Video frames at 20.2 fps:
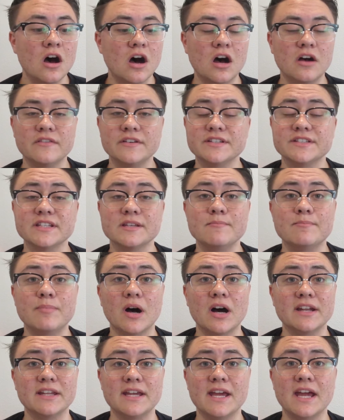Obviously,
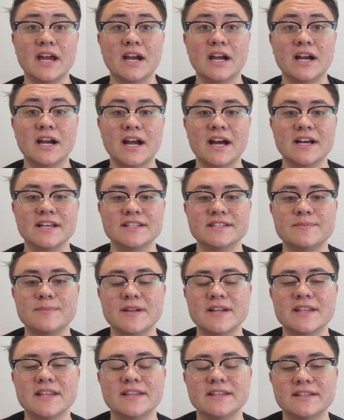body hair has
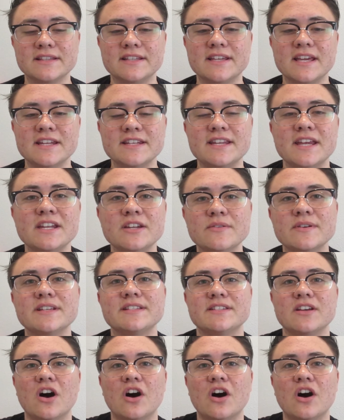been a continuous,